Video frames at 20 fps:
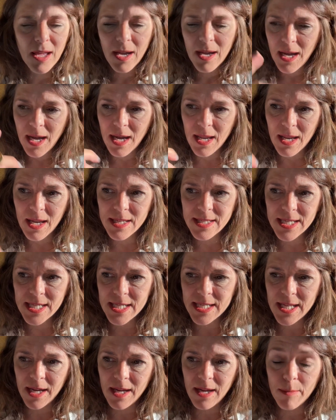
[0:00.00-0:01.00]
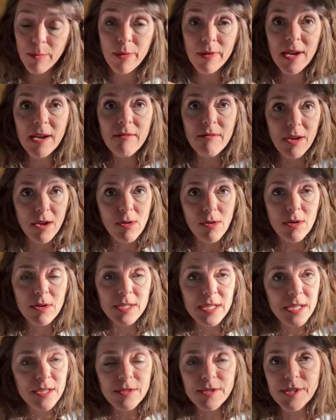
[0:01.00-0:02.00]
And I did a pre-record. I
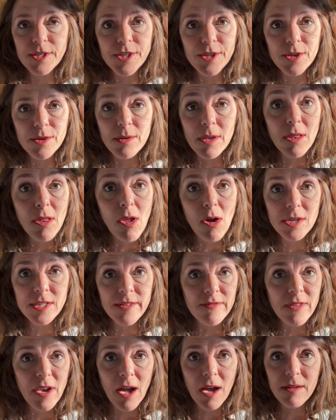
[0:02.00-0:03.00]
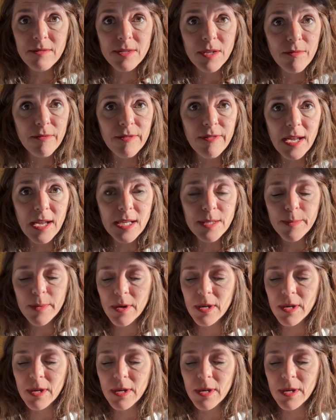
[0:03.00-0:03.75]
used to do a lot of lives on Facebook.